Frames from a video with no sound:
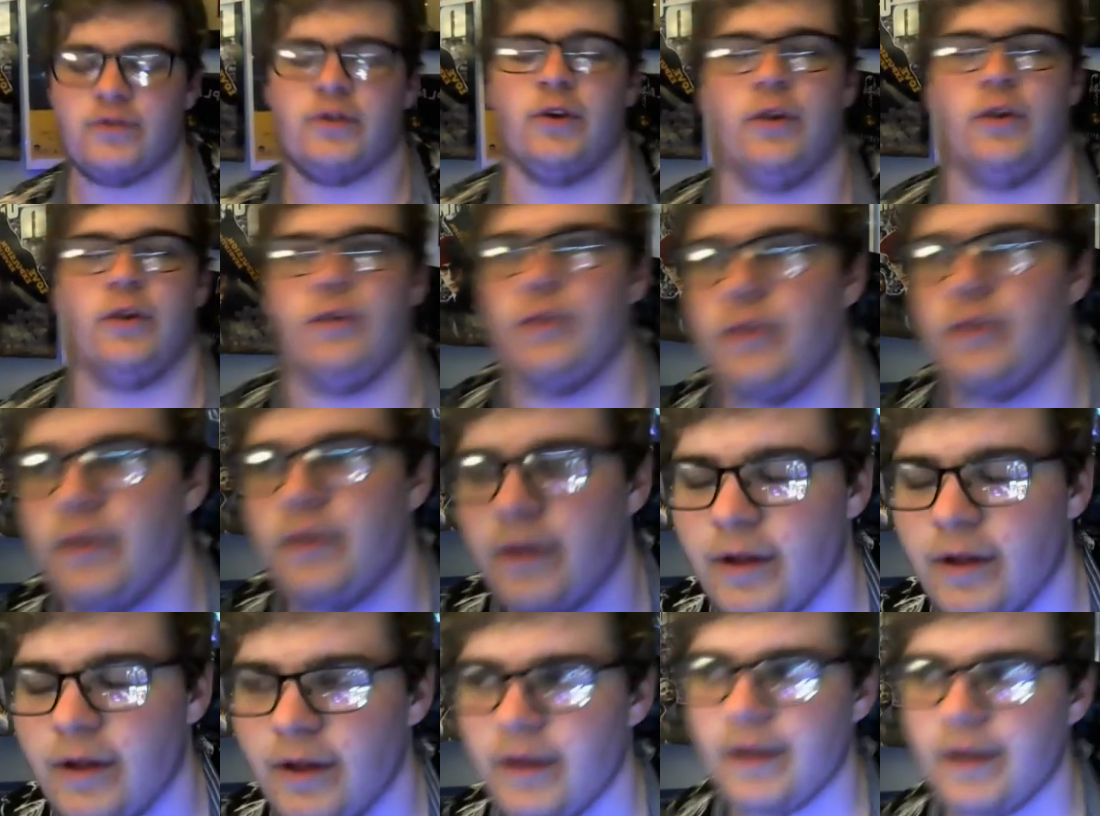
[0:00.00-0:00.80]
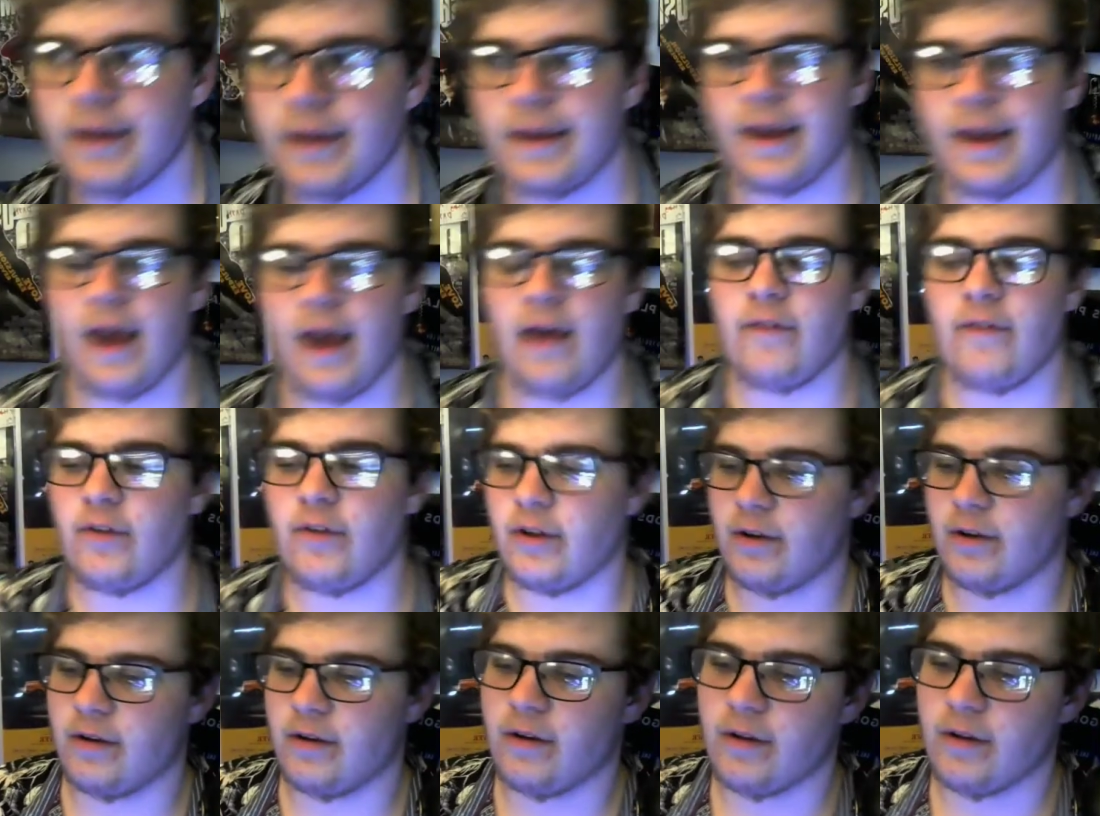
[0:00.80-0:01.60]
dude
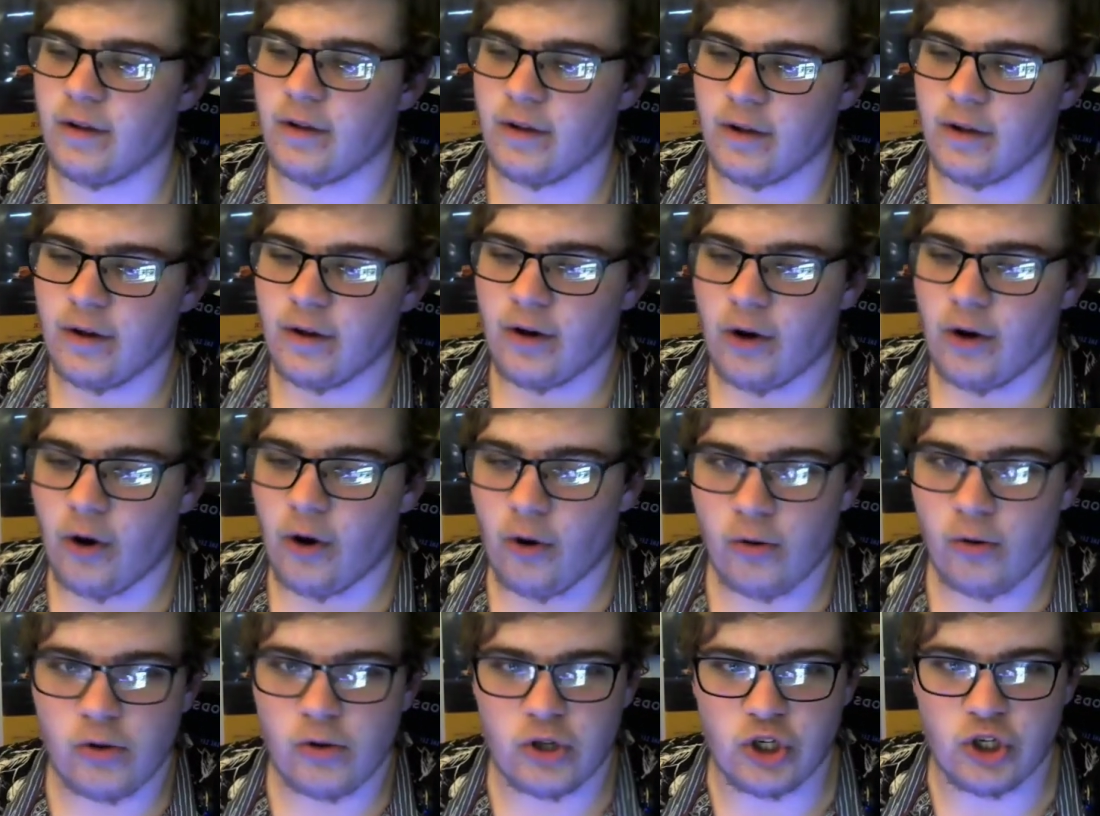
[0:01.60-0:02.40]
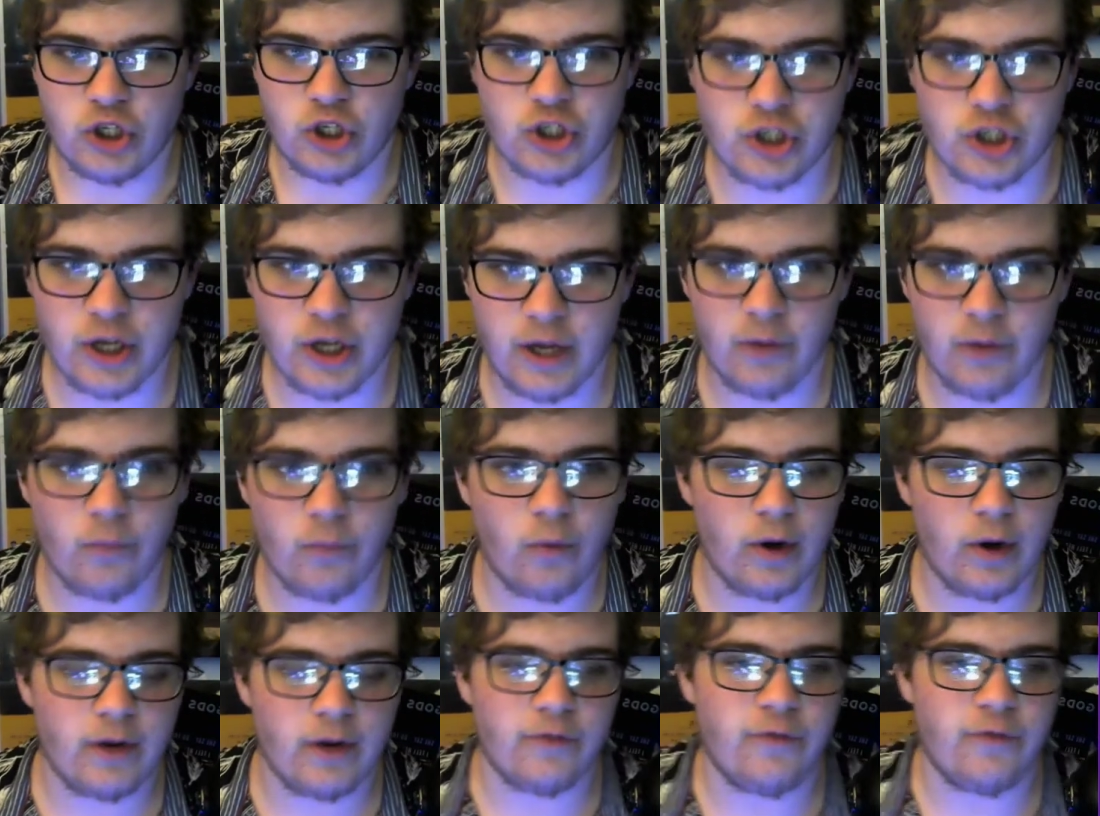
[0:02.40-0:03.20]
Kevin Holy shit!
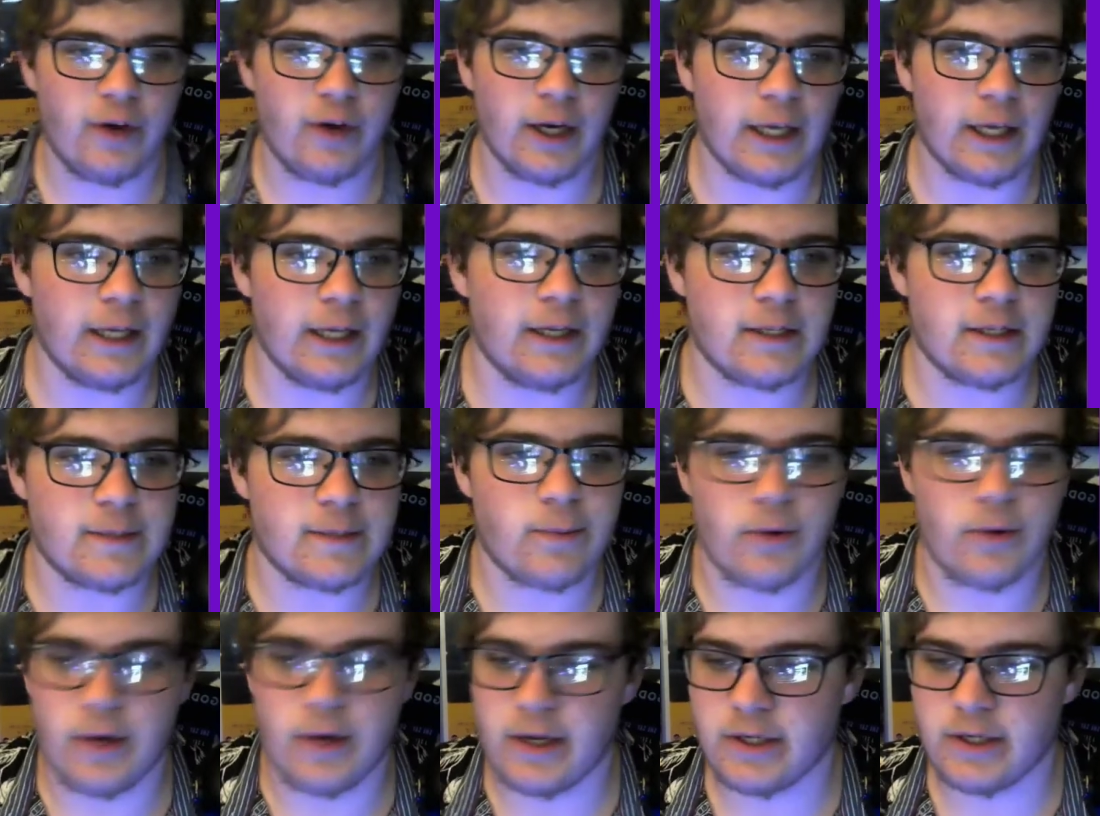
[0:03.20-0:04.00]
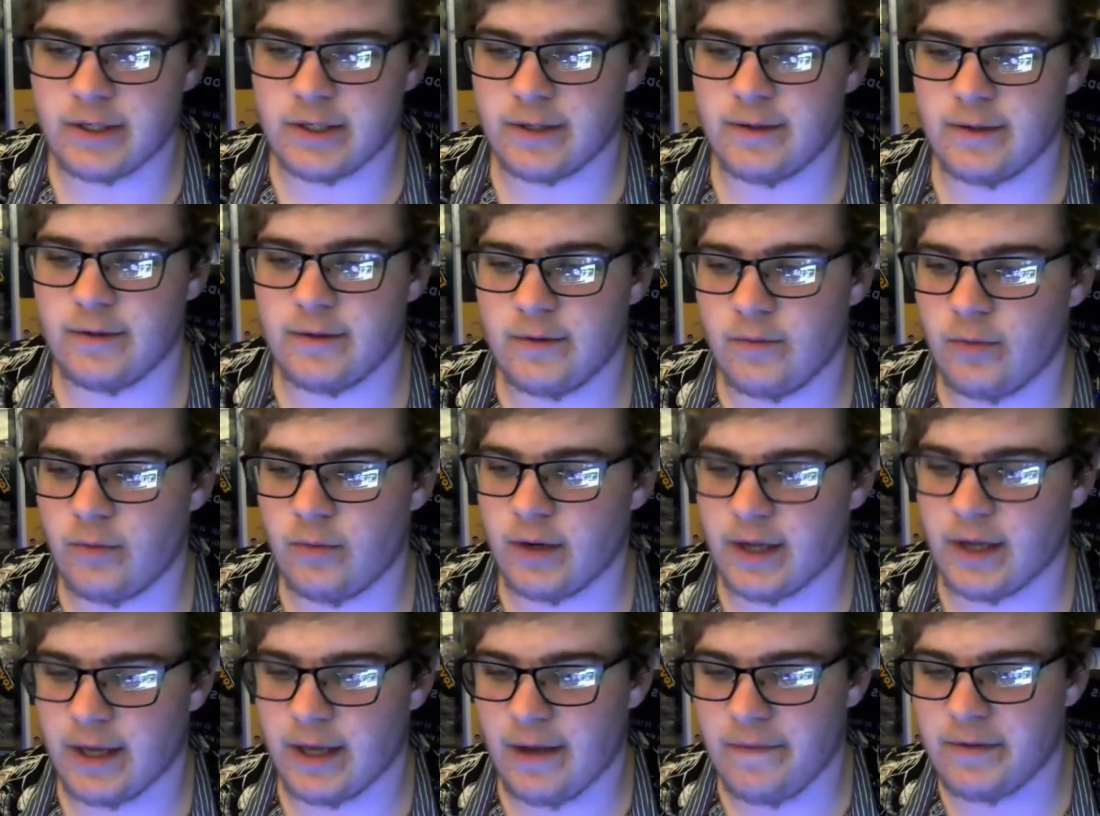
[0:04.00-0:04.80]
What a fucking inspiration!
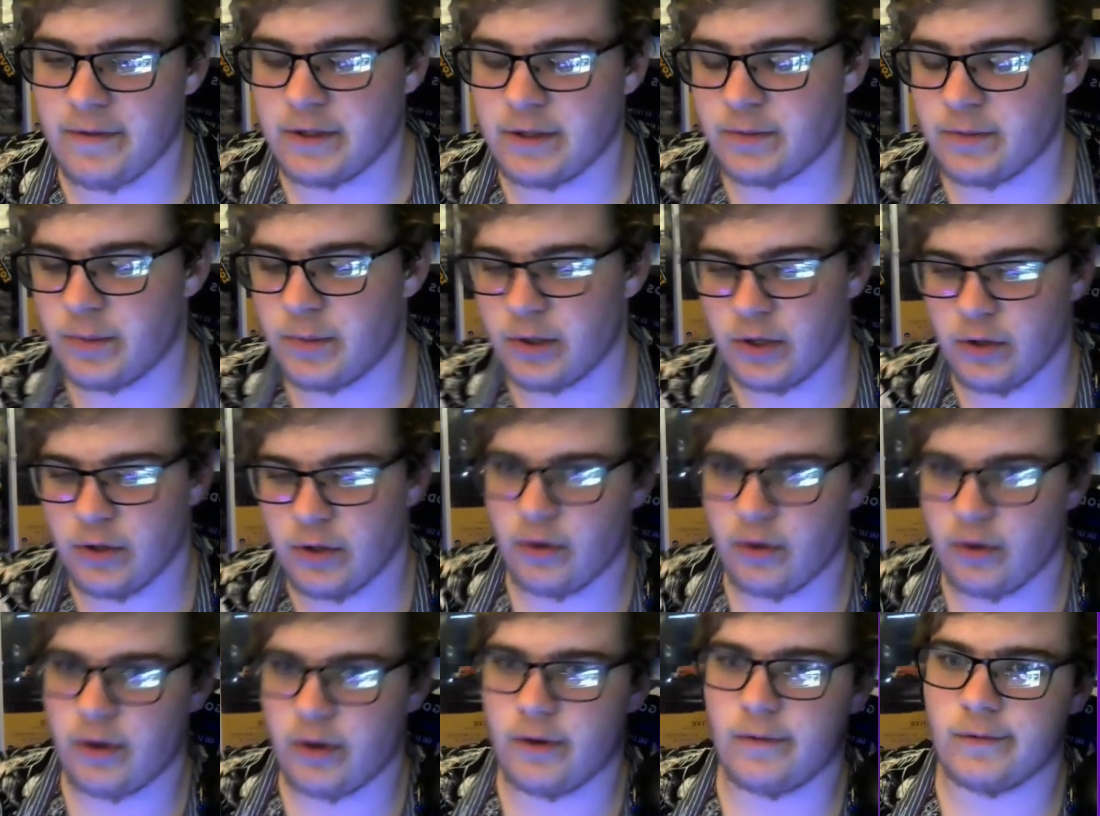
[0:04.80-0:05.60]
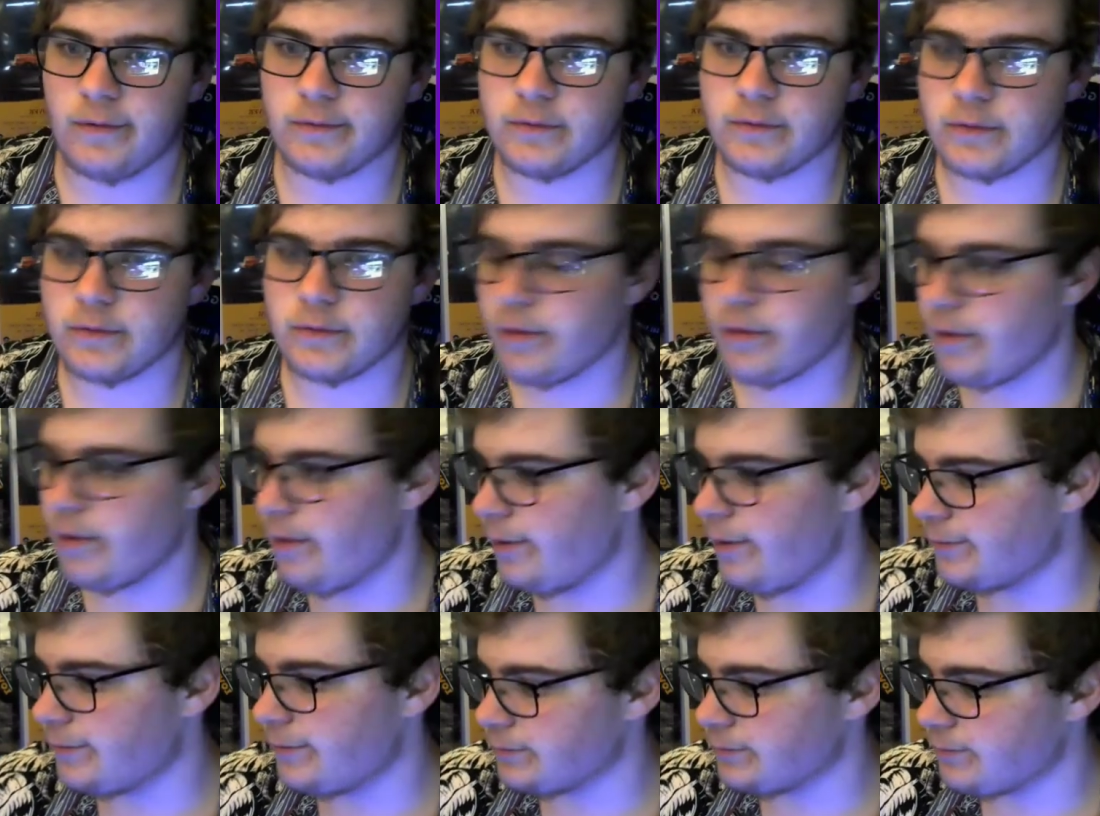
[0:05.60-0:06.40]
What Kevin's been doing.
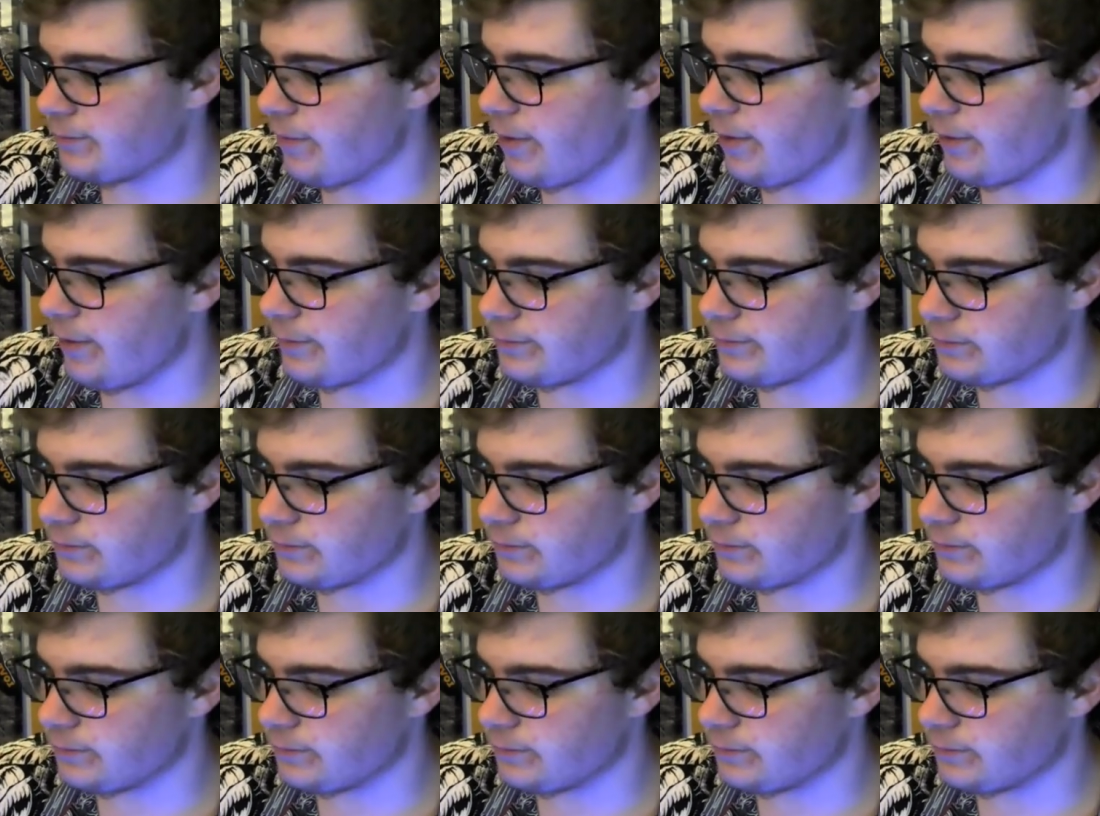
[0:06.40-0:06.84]
Oh yeah, the